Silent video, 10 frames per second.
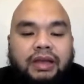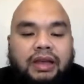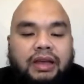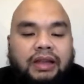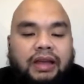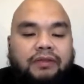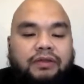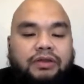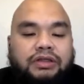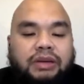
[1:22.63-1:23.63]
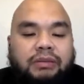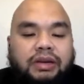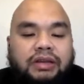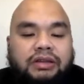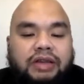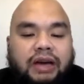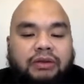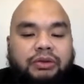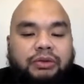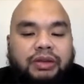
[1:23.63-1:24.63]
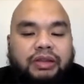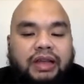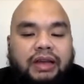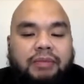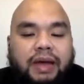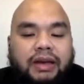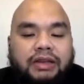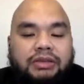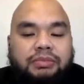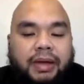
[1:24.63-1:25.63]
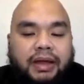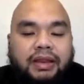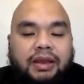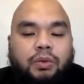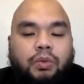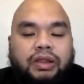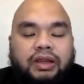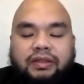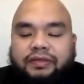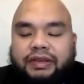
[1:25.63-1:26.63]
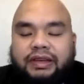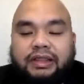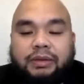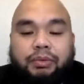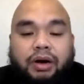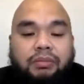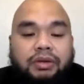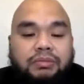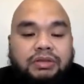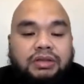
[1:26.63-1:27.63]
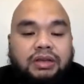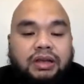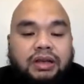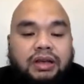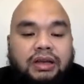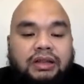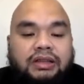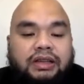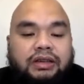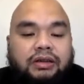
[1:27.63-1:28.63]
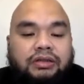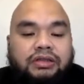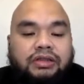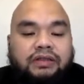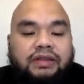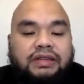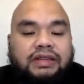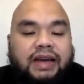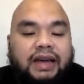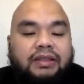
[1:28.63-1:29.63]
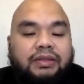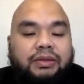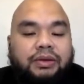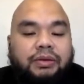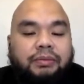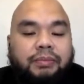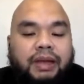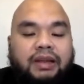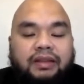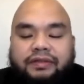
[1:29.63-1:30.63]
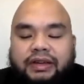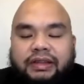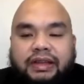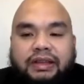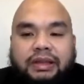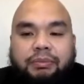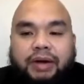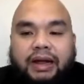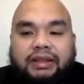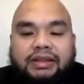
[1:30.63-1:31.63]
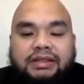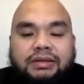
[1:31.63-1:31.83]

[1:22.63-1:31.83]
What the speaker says: They have good summaries on how to treat and manage men with infertility problems. This can also serve as a guide to your male infertility practice.